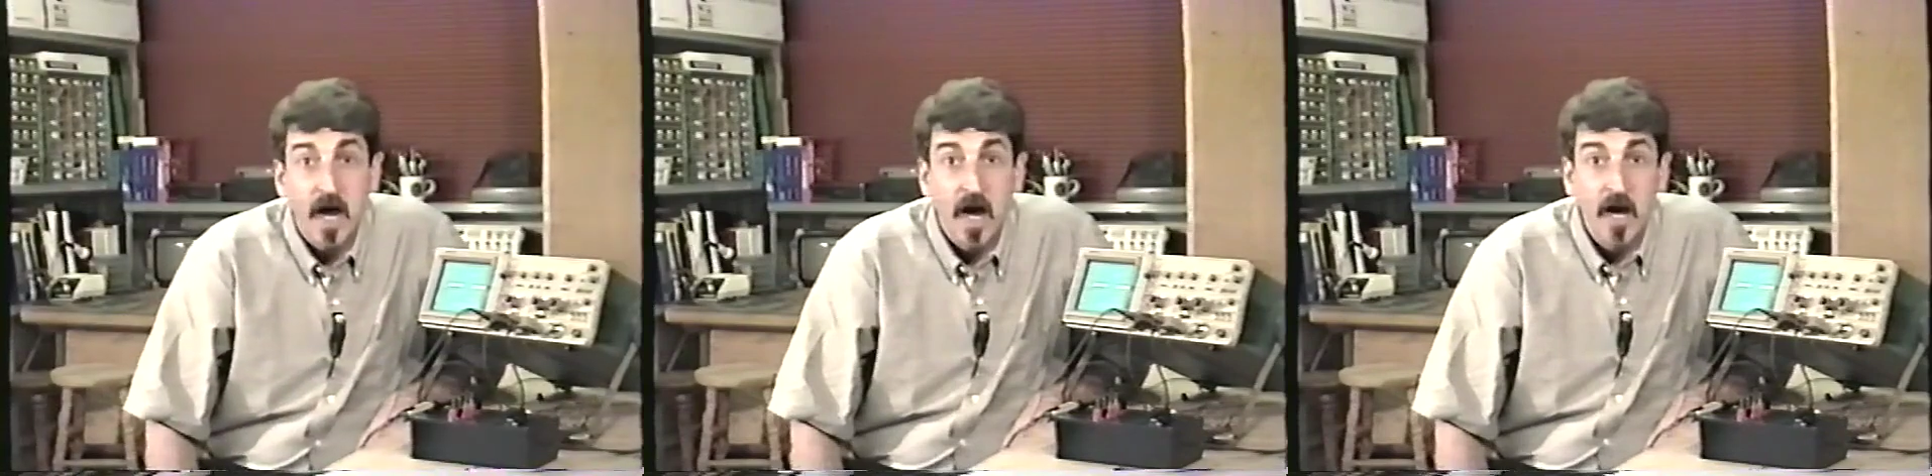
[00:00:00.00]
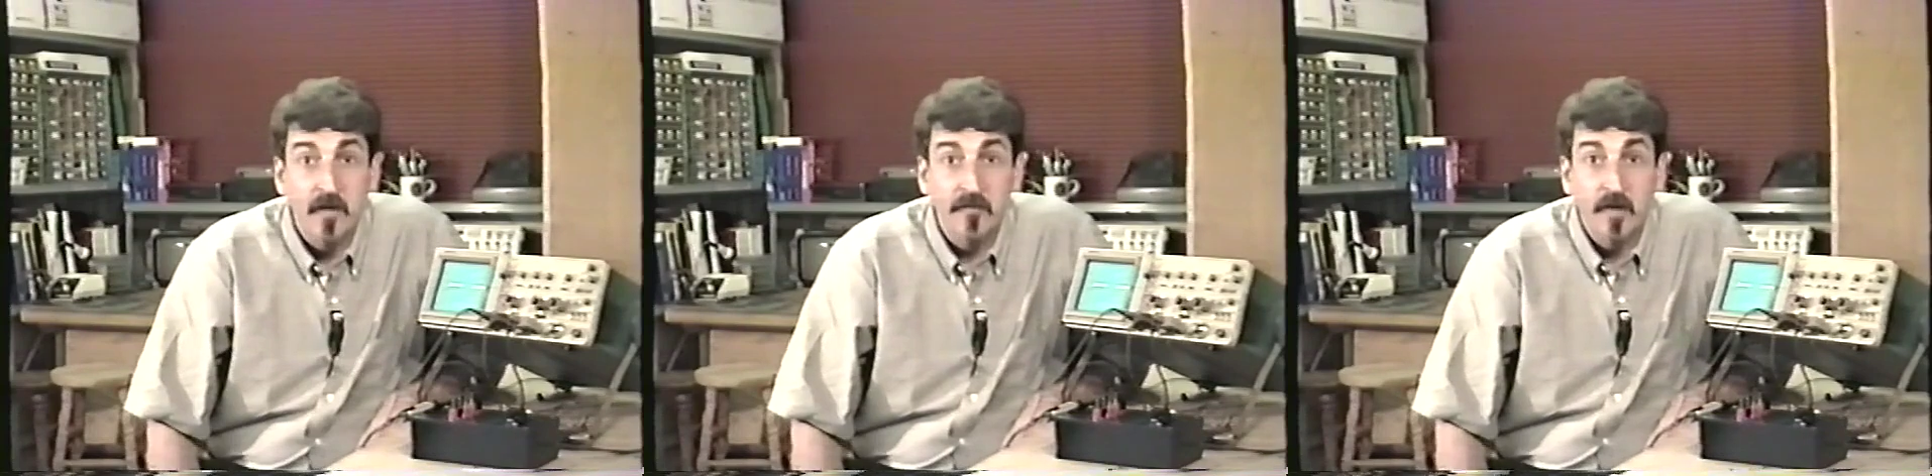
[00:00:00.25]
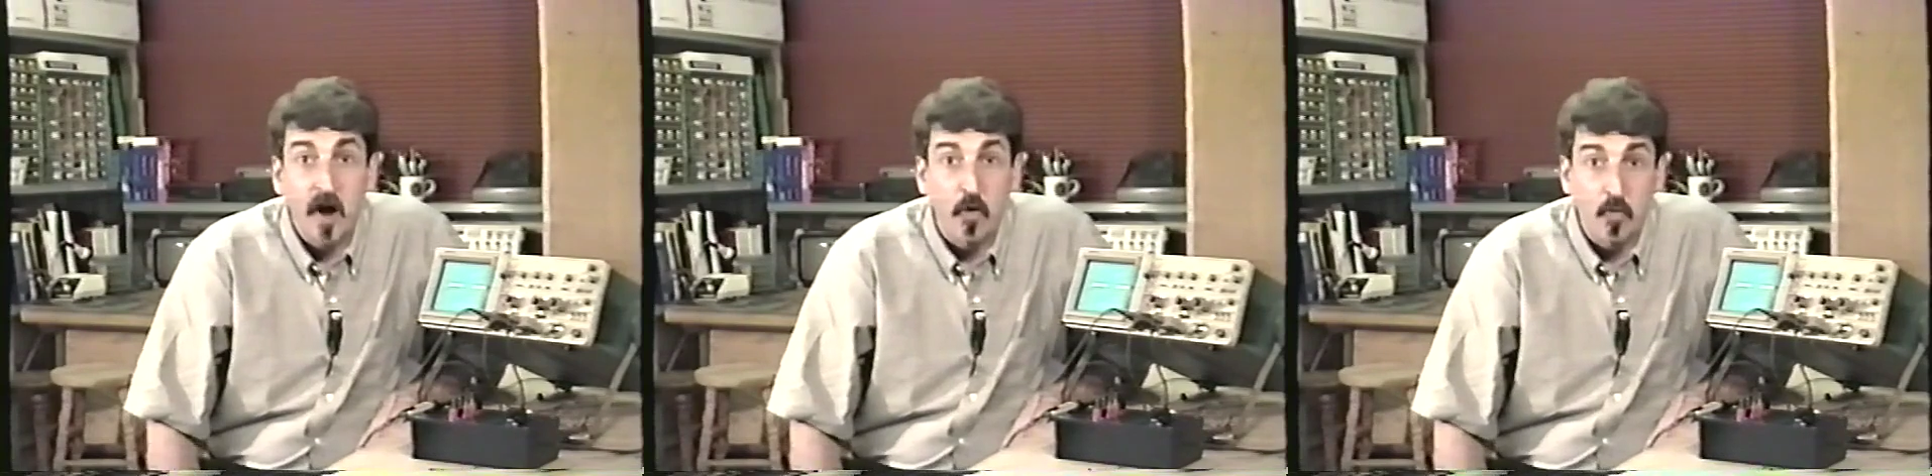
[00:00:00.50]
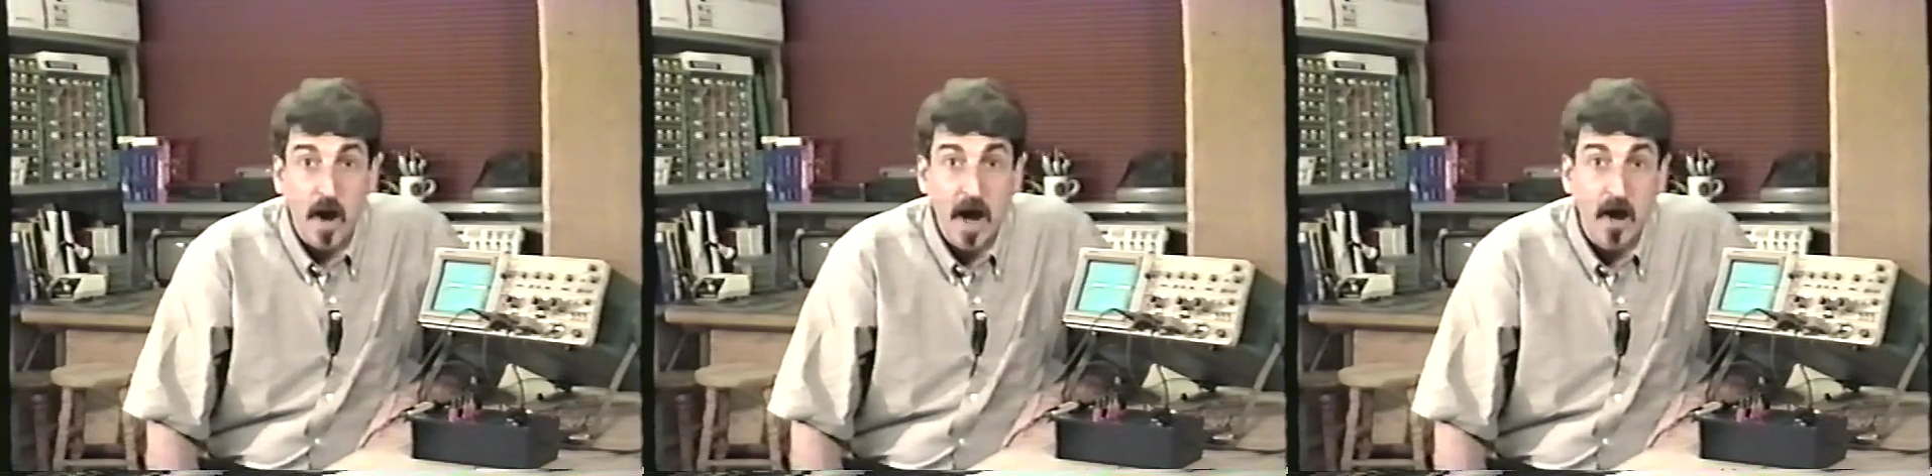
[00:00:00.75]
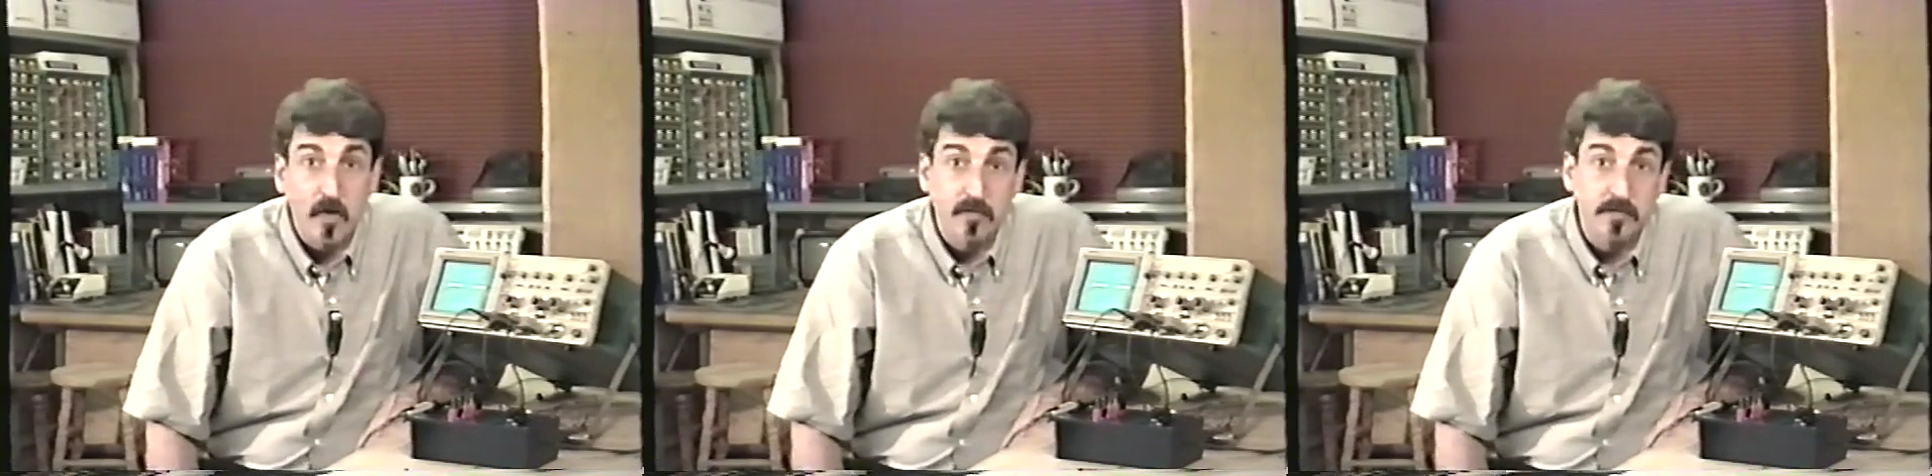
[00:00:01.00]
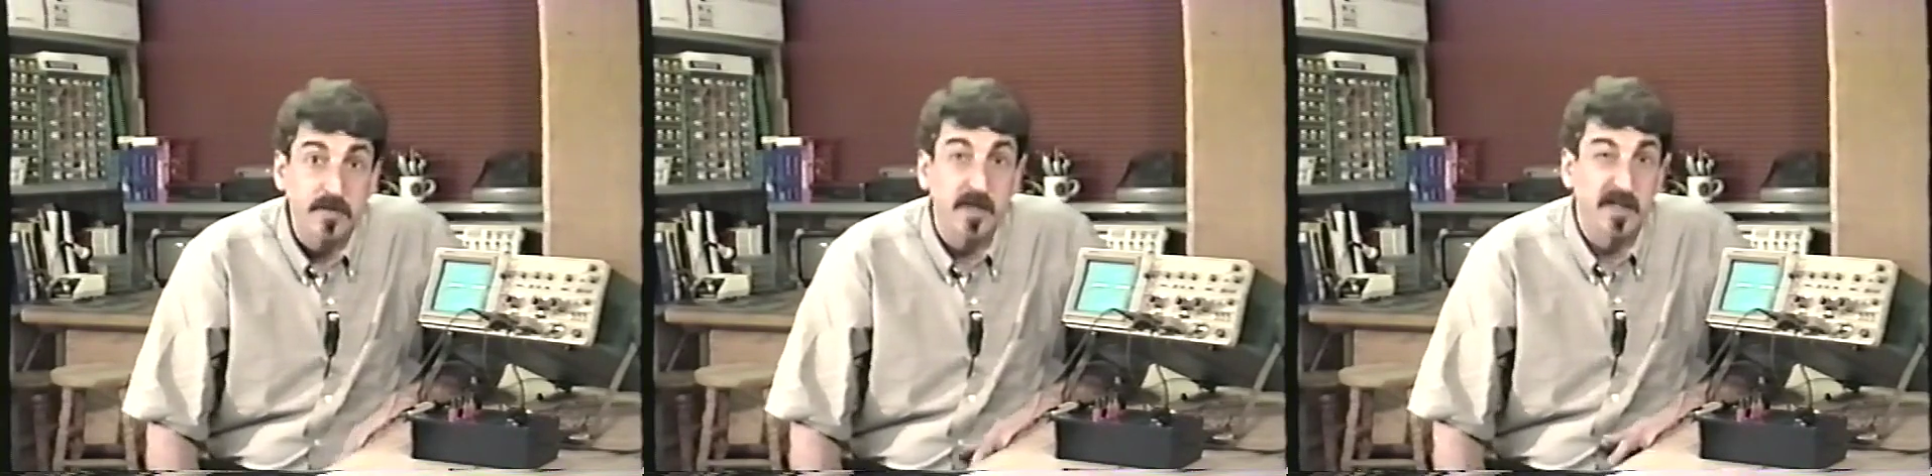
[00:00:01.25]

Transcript: of around